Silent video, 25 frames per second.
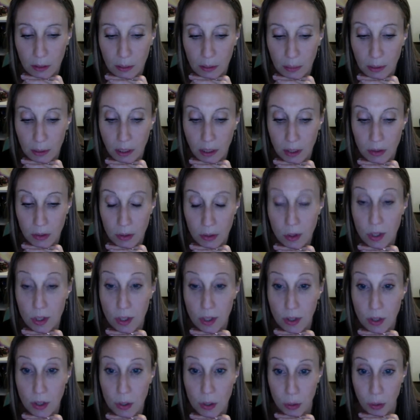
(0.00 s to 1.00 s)
because you see
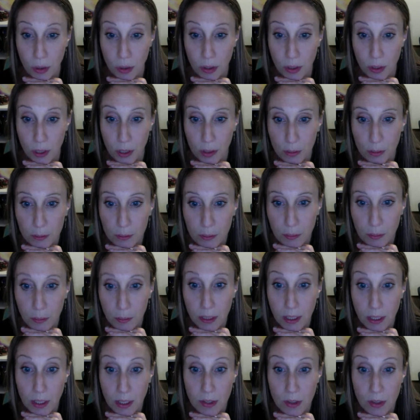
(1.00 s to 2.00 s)
the truth in it,
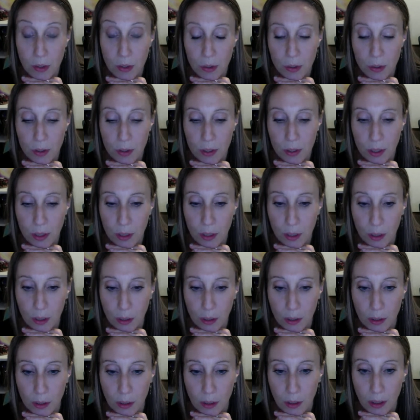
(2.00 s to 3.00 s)
because you see
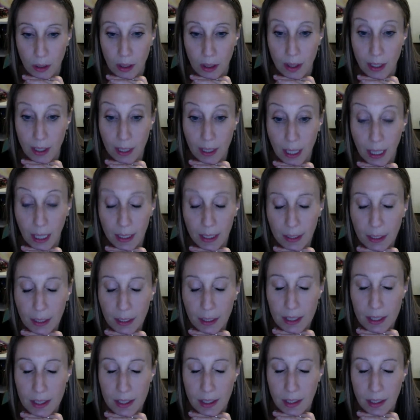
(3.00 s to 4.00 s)
the
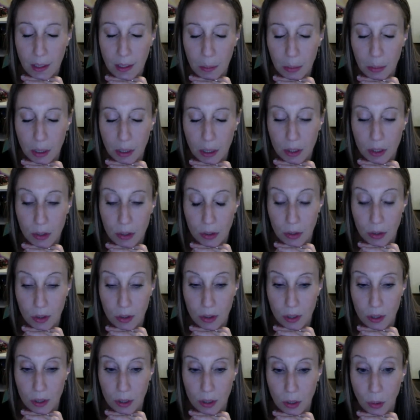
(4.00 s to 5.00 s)
godliness in it because you
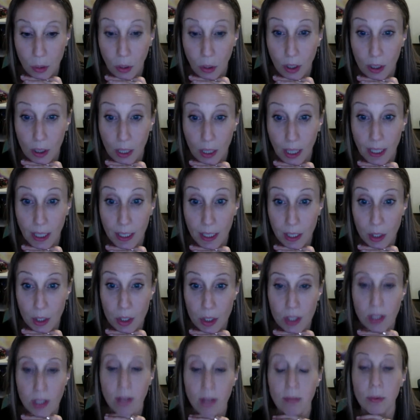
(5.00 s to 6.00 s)
see you are aligning
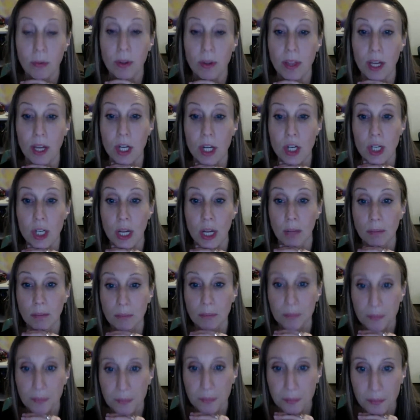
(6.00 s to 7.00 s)
yourself with
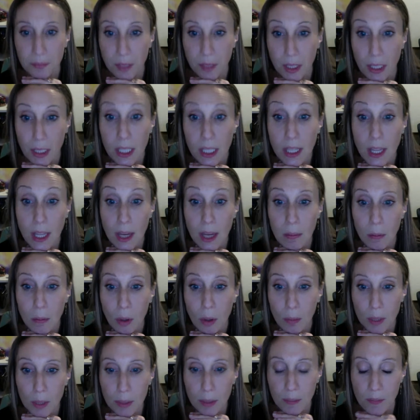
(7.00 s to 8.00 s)
Hashem in that
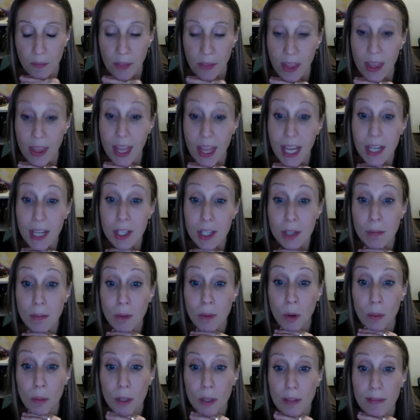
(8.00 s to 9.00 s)
moment. That is a
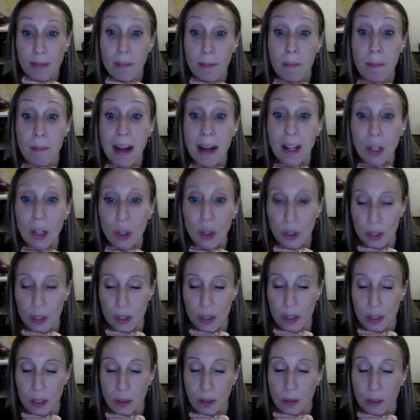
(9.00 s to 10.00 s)
moment of
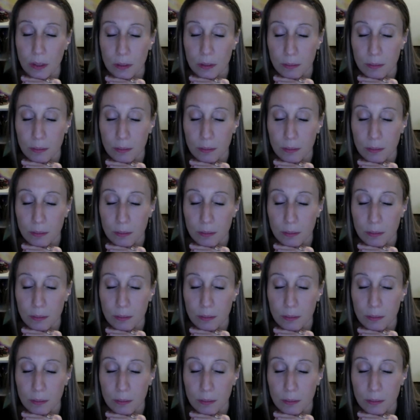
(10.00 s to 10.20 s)
malchus.